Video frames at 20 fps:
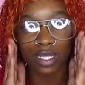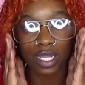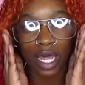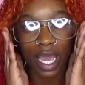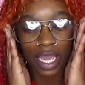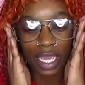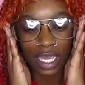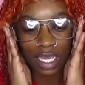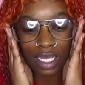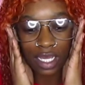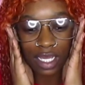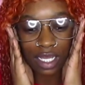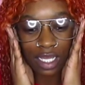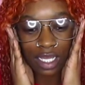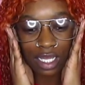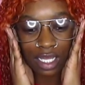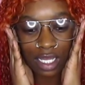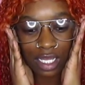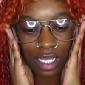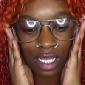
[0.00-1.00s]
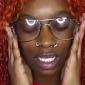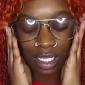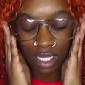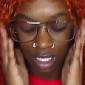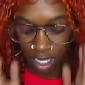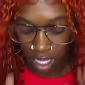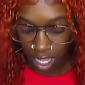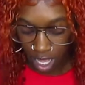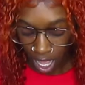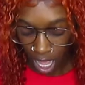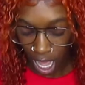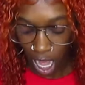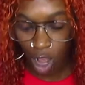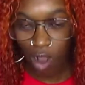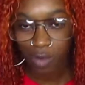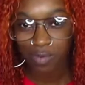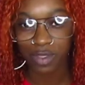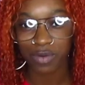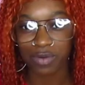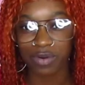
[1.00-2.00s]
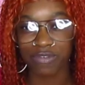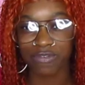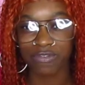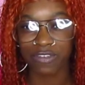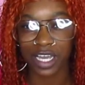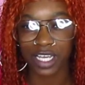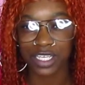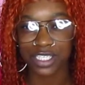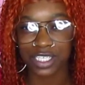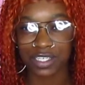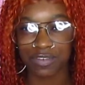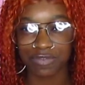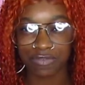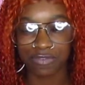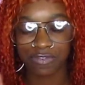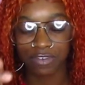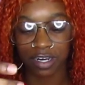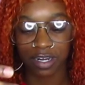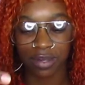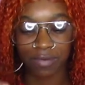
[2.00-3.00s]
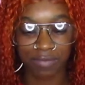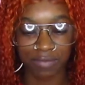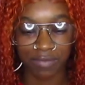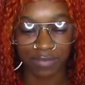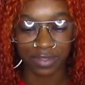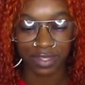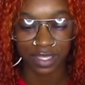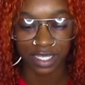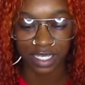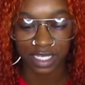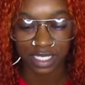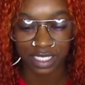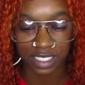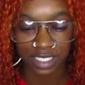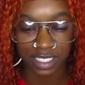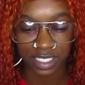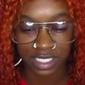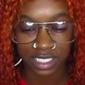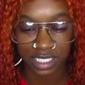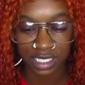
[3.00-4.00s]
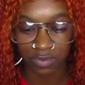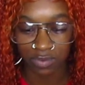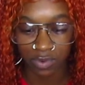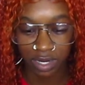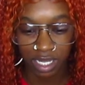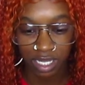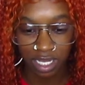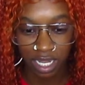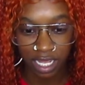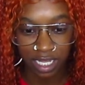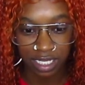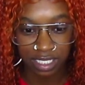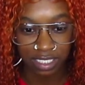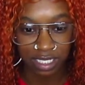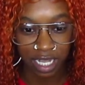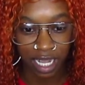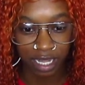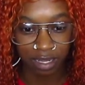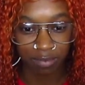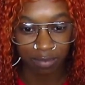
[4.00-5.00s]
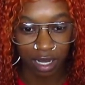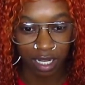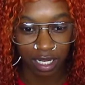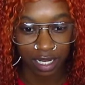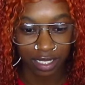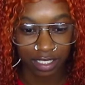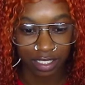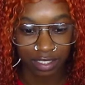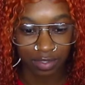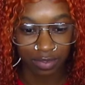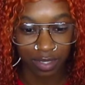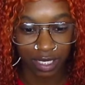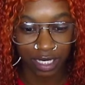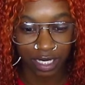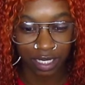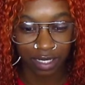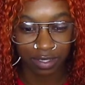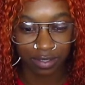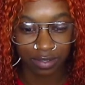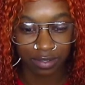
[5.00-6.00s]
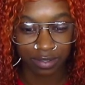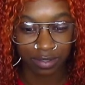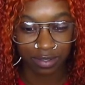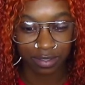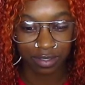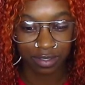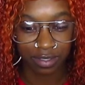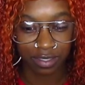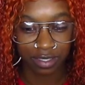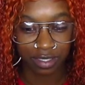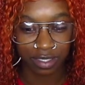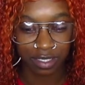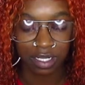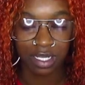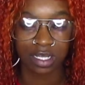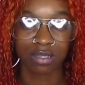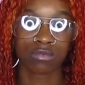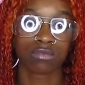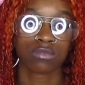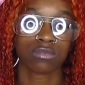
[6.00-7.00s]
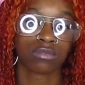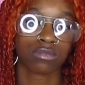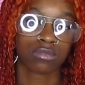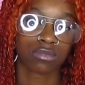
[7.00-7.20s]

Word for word: like I hope the reflection from this ring light is not in my glasses right now.